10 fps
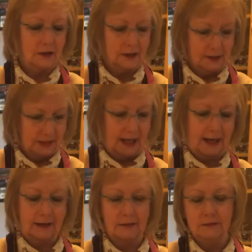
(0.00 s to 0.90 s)

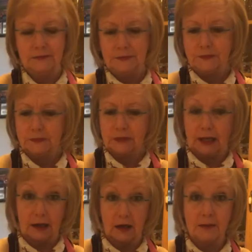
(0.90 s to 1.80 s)
lemonade,
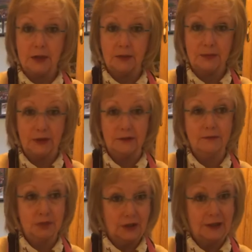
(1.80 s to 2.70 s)
and I'm going to put
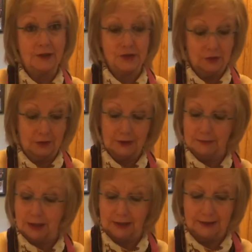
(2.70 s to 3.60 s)
plenty of sugar in
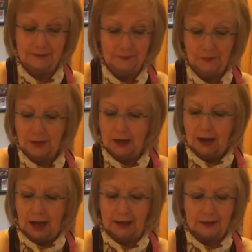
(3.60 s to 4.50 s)
mine.
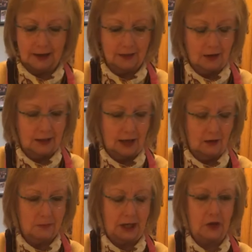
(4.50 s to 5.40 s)
And I thought, how
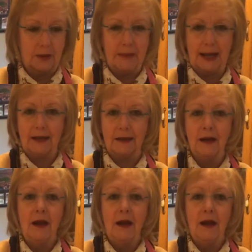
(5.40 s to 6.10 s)
am I going to make it?